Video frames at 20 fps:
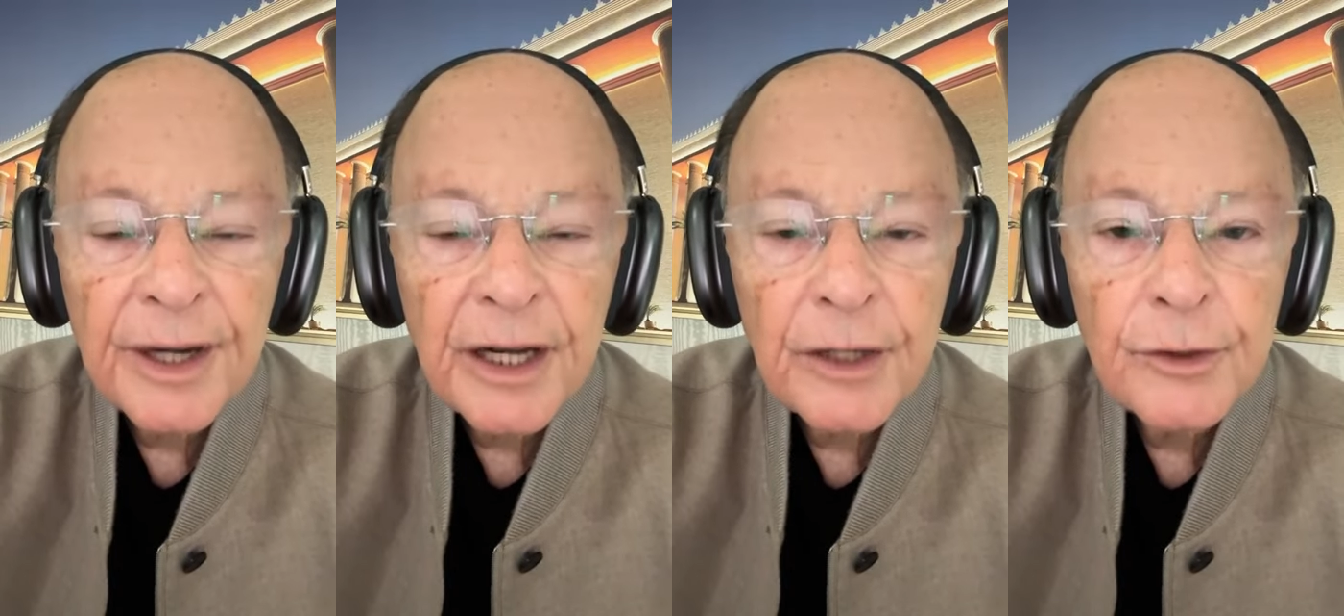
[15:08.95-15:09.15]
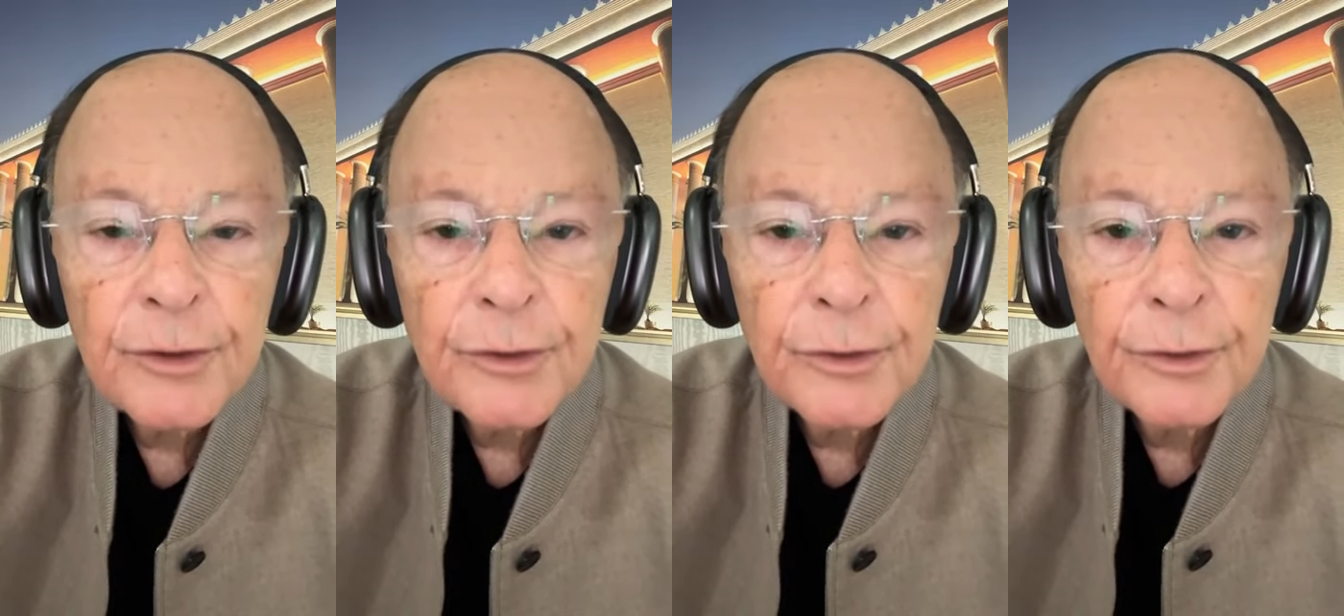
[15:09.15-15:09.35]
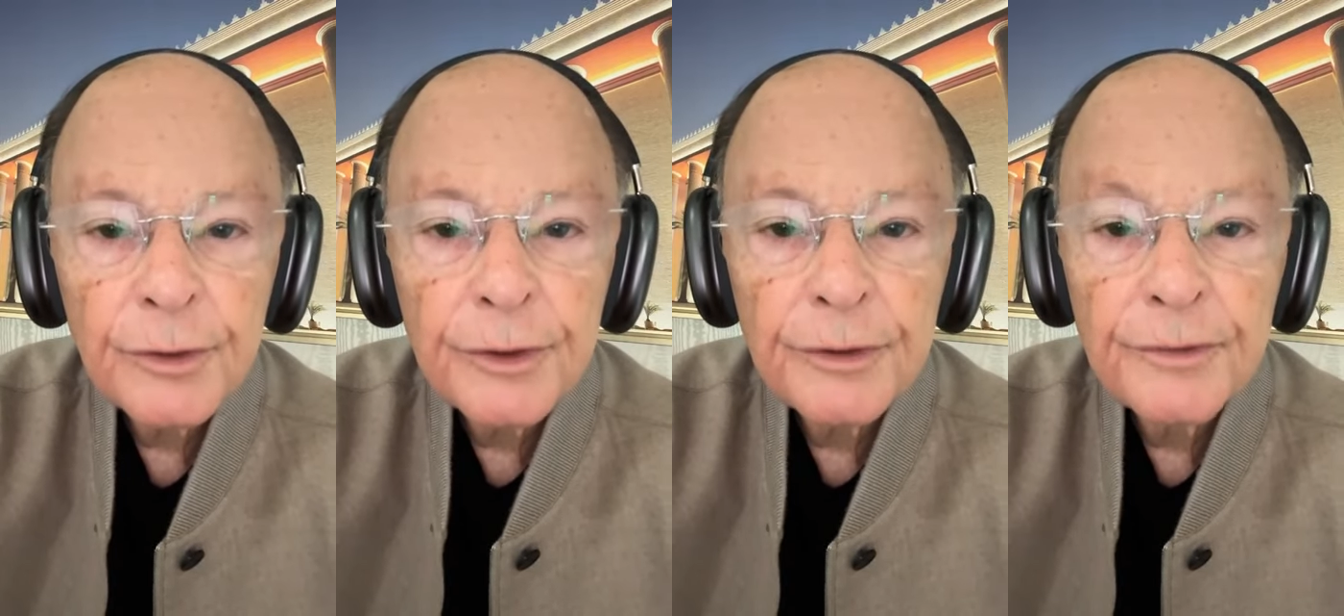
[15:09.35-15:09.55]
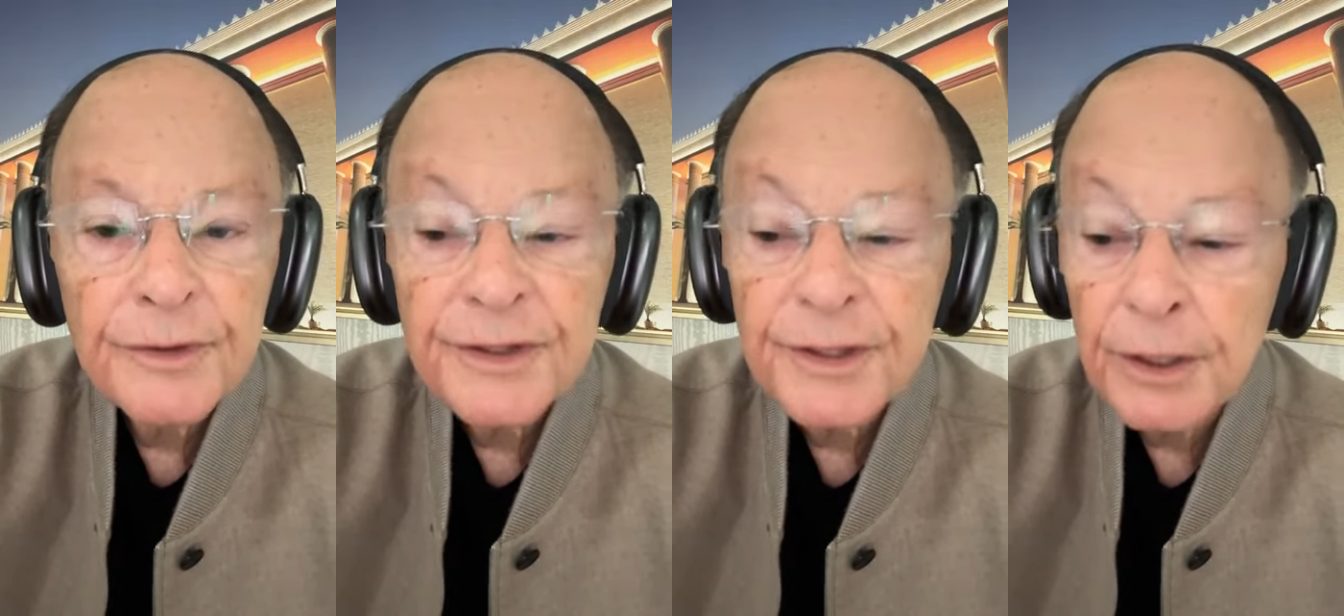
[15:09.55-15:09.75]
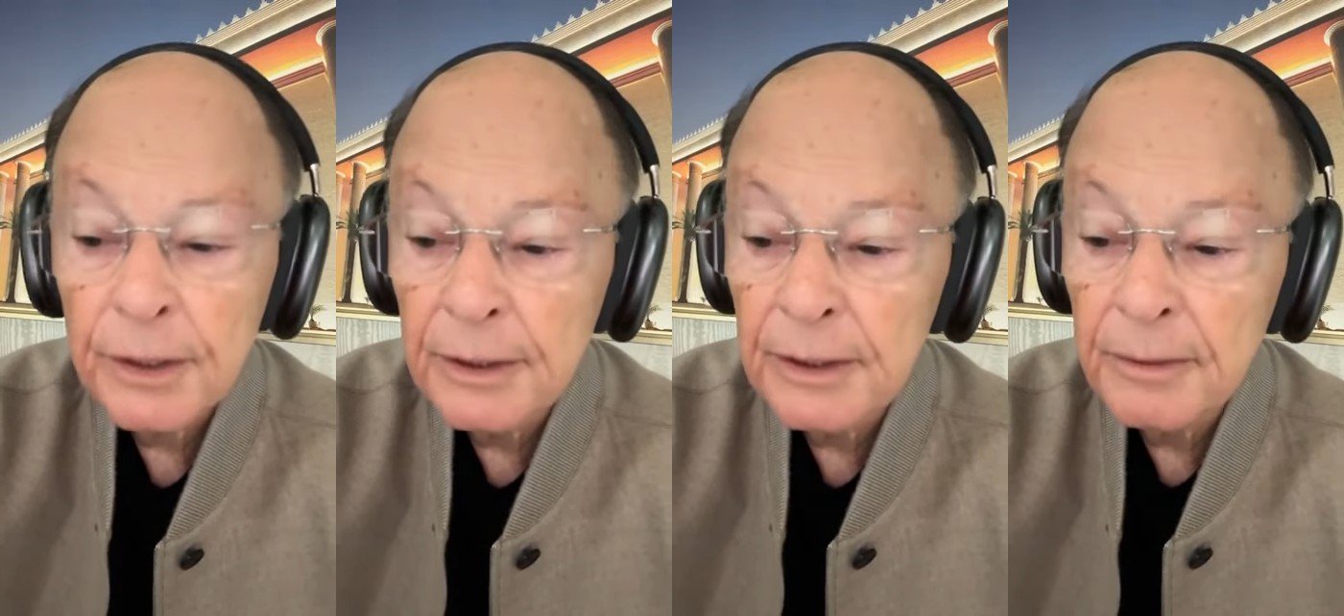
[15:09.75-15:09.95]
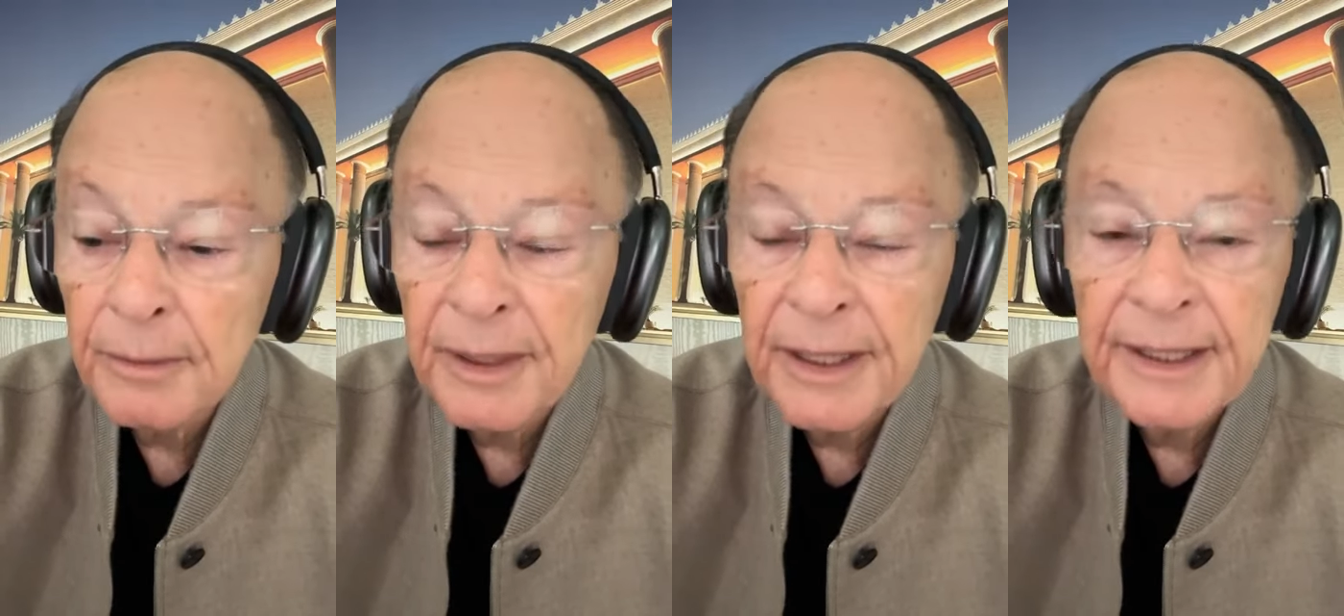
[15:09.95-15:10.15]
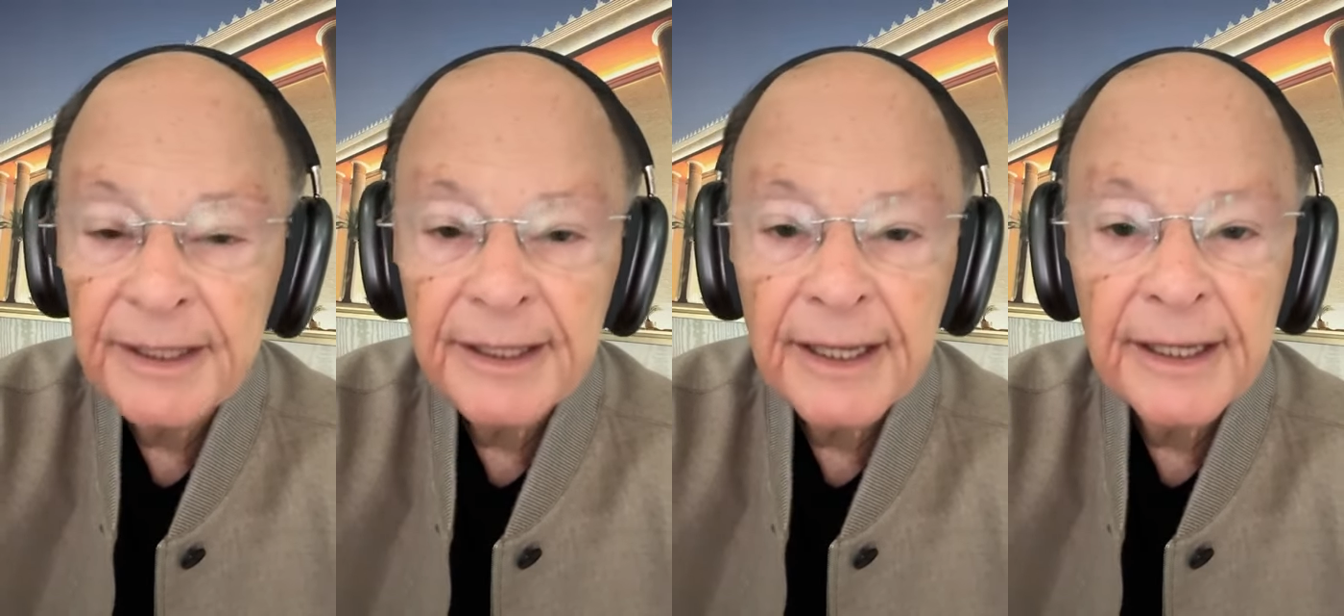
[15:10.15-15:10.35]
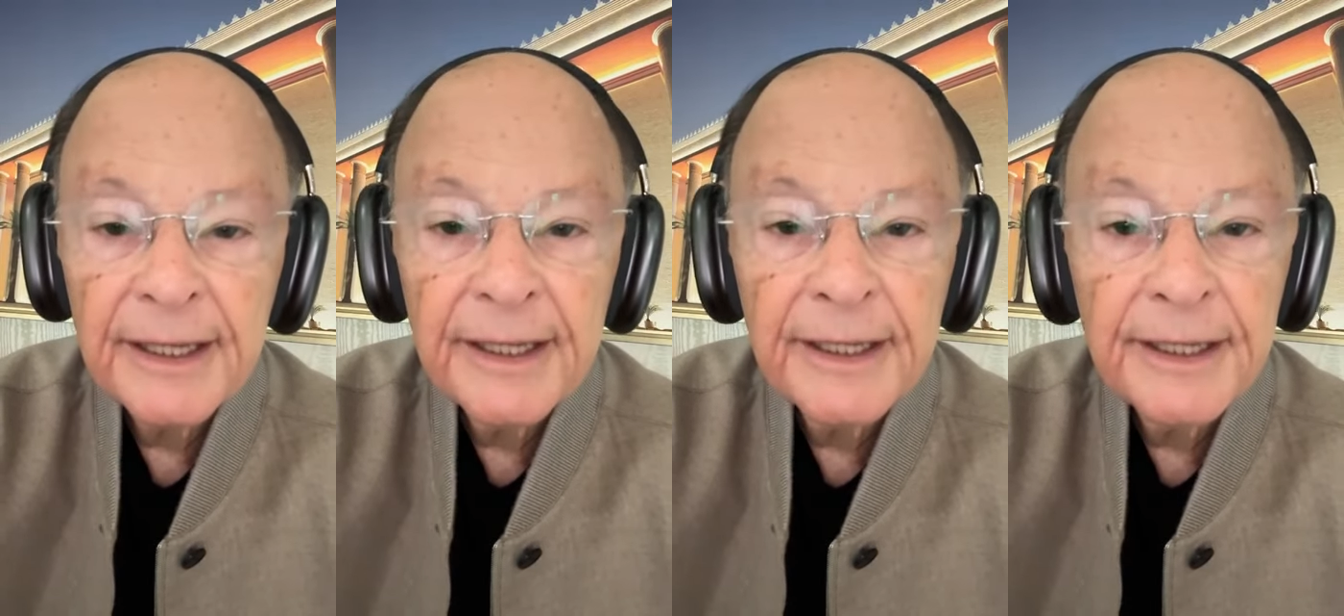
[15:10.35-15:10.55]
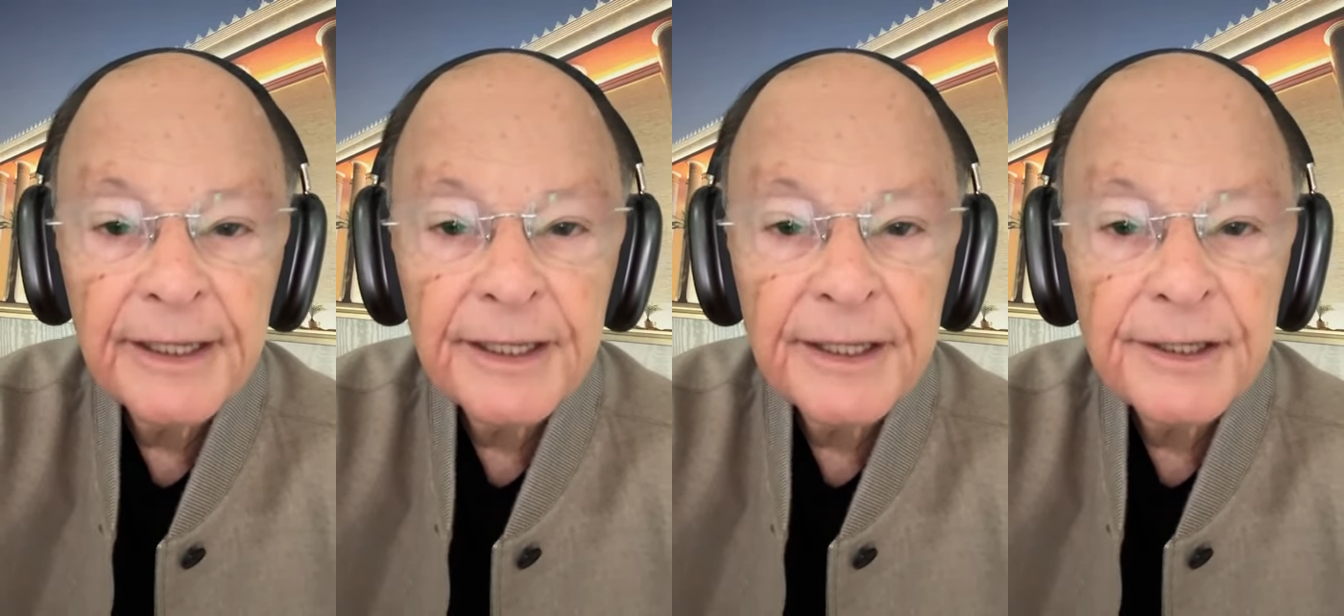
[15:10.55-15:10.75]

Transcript: You love going to church.